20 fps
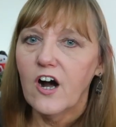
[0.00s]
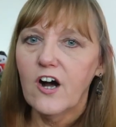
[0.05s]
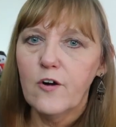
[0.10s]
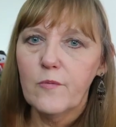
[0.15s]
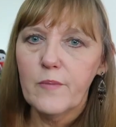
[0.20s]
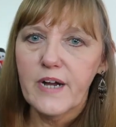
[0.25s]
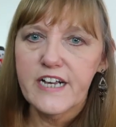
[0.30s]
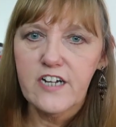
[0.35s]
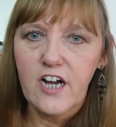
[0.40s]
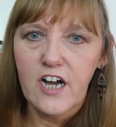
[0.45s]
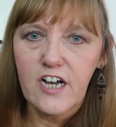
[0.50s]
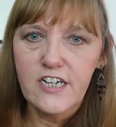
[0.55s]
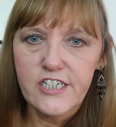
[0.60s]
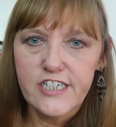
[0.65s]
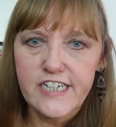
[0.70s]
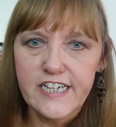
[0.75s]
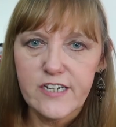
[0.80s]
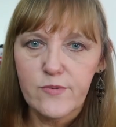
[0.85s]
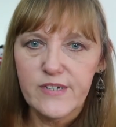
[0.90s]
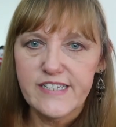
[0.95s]
Oh my
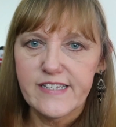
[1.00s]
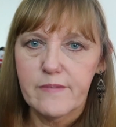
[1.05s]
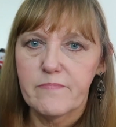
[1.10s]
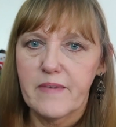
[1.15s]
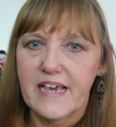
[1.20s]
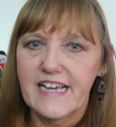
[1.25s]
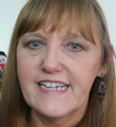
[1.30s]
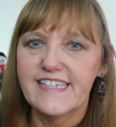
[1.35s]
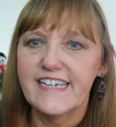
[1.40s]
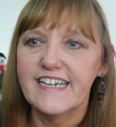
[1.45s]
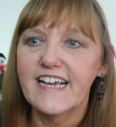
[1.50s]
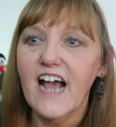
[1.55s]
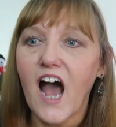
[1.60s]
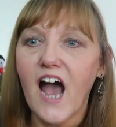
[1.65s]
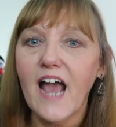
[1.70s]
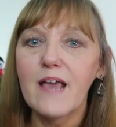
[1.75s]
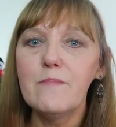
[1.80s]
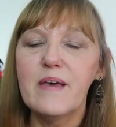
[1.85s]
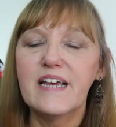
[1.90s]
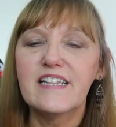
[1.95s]
gosh, it was amazing.
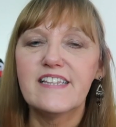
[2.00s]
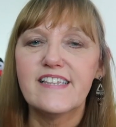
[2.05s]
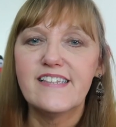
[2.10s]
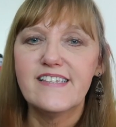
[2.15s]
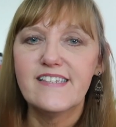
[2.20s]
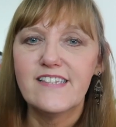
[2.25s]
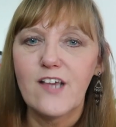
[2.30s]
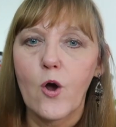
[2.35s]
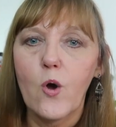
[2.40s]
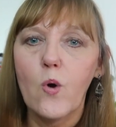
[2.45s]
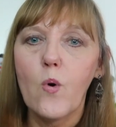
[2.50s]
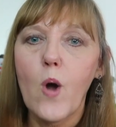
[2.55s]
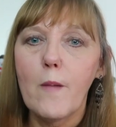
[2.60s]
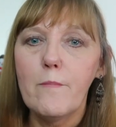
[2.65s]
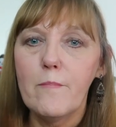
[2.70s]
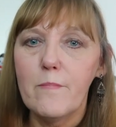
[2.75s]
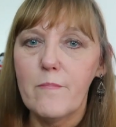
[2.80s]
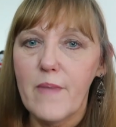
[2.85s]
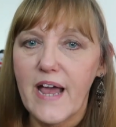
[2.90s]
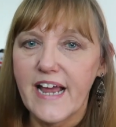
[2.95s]
I met so
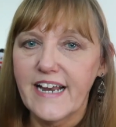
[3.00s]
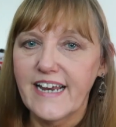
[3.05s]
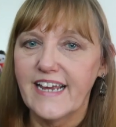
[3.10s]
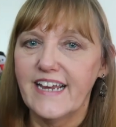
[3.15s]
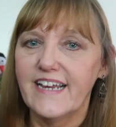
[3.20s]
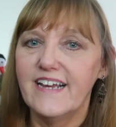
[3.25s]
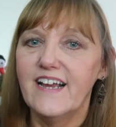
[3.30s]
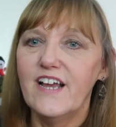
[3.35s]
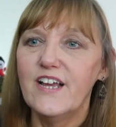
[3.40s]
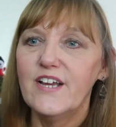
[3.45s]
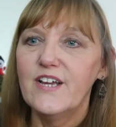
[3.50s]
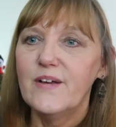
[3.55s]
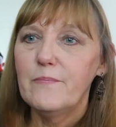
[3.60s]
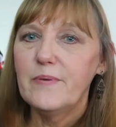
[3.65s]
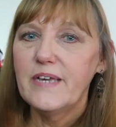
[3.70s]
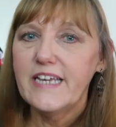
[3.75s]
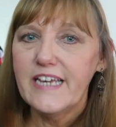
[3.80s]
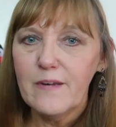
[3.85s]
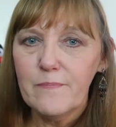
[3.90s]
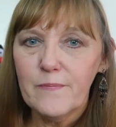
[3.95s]
many
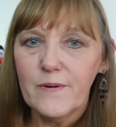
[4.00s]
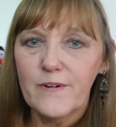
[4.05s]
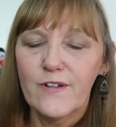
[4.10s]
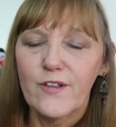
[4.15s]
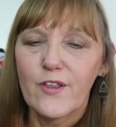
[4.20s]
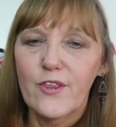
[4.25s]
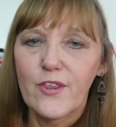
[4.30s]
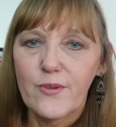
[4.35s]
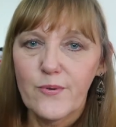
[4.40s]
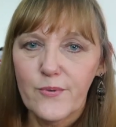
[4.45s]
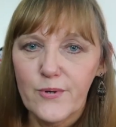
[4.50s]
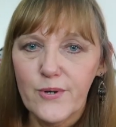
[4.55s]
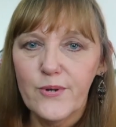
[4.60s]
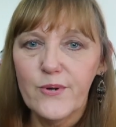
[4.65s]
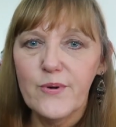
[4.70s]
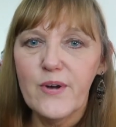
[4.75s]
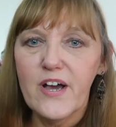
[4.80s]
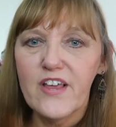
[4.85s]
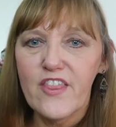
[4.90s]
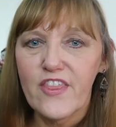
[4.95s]
people
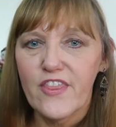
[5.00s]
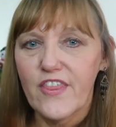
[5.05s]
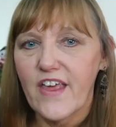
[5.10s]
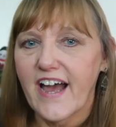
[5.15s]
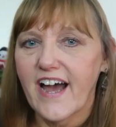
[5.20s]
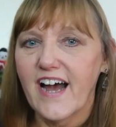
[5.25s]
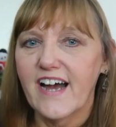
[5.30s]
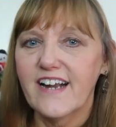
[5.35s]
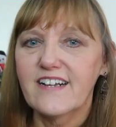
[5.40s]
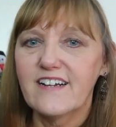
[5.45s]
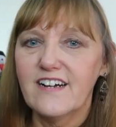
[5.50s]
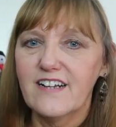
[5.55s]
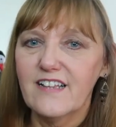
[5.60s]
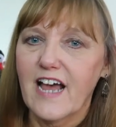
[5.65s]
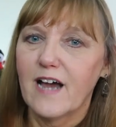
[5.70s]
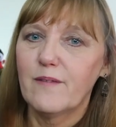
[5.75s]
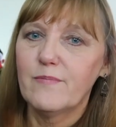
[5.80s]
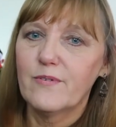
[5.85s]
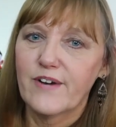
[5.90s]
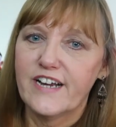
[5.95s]
through that
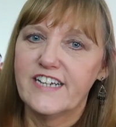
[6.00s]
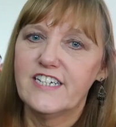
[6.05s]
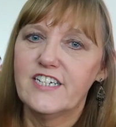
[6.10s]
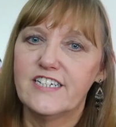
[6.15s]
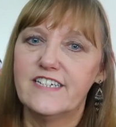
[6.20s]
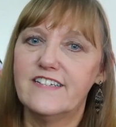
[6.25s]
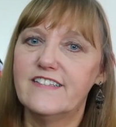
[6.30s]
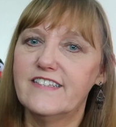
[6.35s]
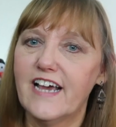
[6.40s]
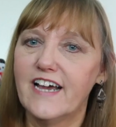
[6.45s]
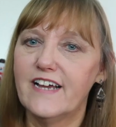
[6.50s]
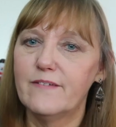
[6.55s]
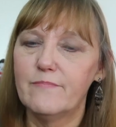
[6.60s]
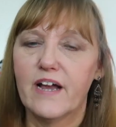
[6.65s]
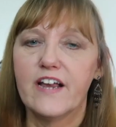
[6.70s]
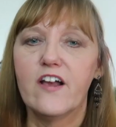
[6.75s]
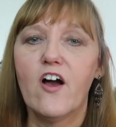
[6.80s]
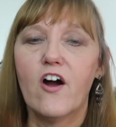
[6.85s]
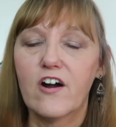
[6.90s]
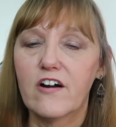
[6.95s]
collaboration that
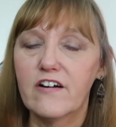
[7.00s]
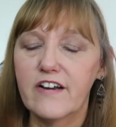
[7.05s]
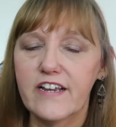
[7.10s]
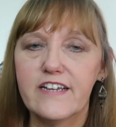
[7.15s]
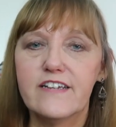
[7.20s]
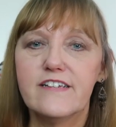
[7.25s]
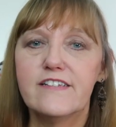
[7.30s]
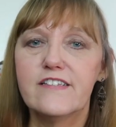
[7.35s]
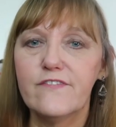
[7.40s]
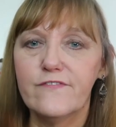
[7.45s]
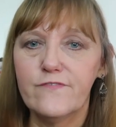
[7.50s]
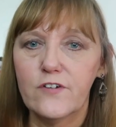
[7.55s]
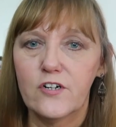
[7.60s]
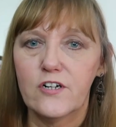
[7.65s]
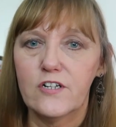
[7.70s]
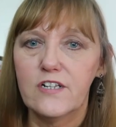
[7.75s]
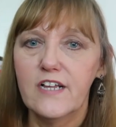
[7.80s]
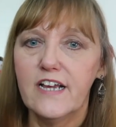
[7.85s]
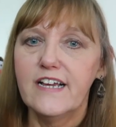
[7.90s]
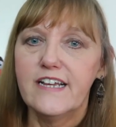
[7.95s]
my heart is
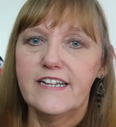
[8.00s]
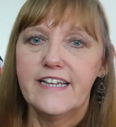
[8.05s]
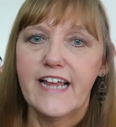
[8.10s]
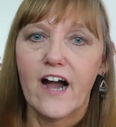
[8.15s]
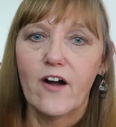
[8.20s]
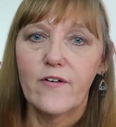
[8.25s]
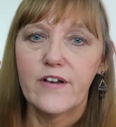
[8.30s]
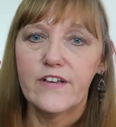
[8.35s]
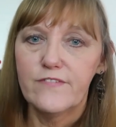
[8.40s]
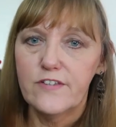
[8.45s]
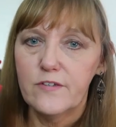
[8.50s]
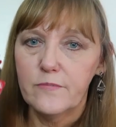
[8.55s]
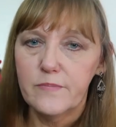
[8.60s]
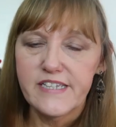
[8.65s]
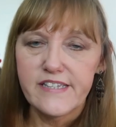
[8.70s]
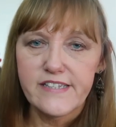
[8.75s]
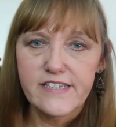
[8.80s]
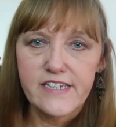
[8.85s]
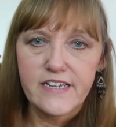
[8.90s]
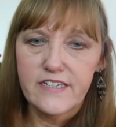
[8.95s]
full. Now, if you
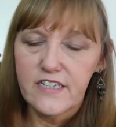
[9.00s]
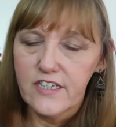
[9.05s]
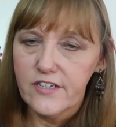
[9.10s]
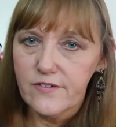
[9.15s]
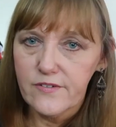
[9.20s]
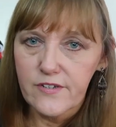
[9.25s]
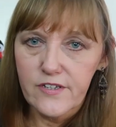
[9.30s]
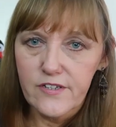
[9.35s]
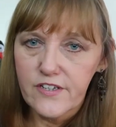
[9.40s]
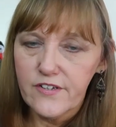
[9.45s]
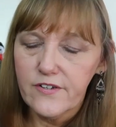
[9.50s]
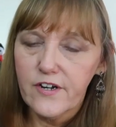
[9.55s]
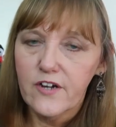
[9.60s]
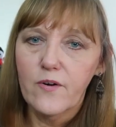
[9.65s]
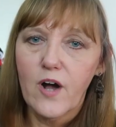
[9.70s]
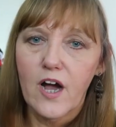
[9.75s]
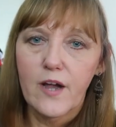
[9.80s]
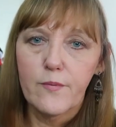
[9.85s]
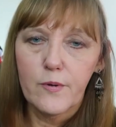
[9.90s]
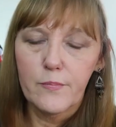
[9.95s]
missed it, you, you
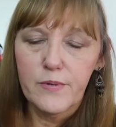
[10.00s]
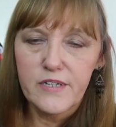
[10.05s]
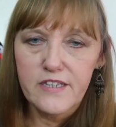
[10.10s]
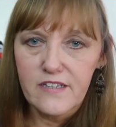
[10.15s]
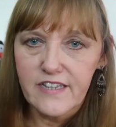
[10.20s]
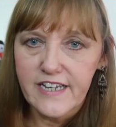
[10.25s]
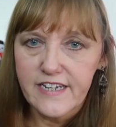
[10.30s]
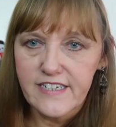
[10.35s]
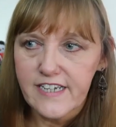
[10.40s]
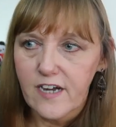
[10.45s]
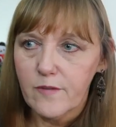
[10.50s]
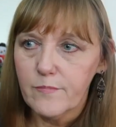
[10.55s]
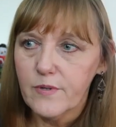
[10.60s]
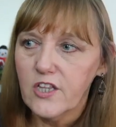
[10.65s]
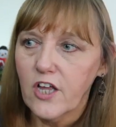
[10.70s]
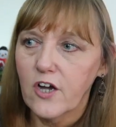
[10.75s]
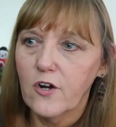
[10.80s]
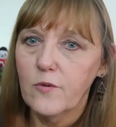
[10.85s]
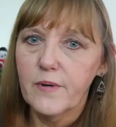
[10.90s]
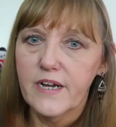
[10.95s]
know, I will put the link down
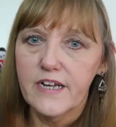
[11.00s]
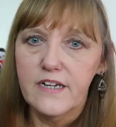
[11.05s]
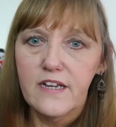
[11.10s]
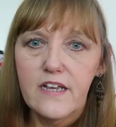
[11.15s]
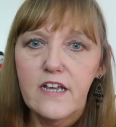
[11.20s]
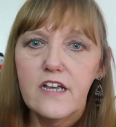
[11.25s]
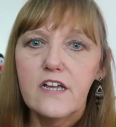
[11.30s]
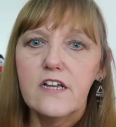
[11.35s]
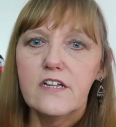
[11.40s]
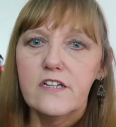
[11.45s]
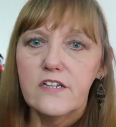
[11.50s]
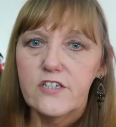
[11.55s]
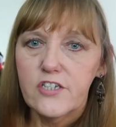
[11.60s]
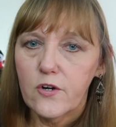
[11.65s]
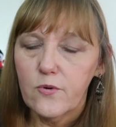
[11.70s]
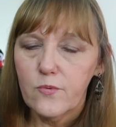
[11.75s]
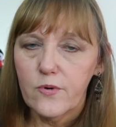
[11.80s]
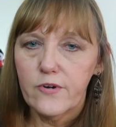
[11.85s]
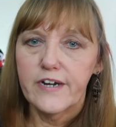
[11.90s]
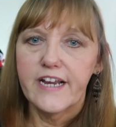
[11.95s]
below, but
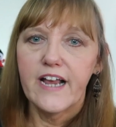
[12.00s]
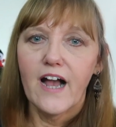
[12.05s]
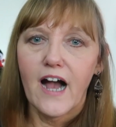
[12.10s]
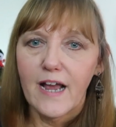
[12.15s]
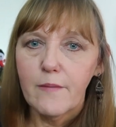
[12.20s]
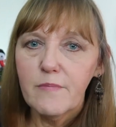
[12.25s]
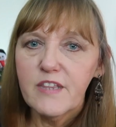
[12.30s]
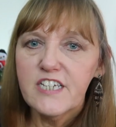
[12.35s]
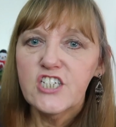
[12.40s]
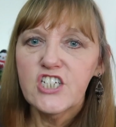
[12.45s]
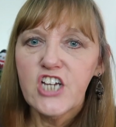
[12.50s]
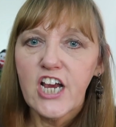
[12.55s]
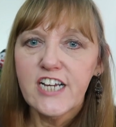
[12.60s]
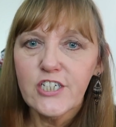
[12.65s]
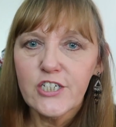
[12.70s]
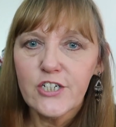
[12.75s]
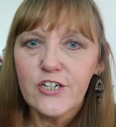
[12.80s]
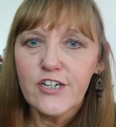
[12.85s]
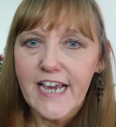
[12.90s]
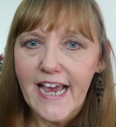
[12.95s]
don't worry, I'm the
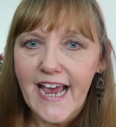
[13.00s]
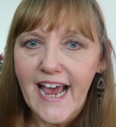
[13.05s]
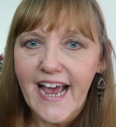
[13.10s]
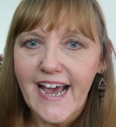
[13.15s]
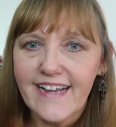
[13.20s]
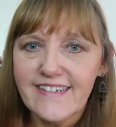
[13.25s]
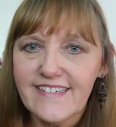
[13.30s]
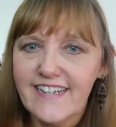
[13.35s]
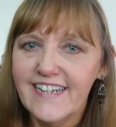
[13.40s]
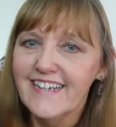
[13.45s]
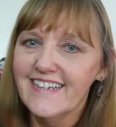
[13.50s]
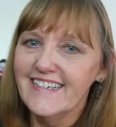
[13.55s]
Cheshire Cat.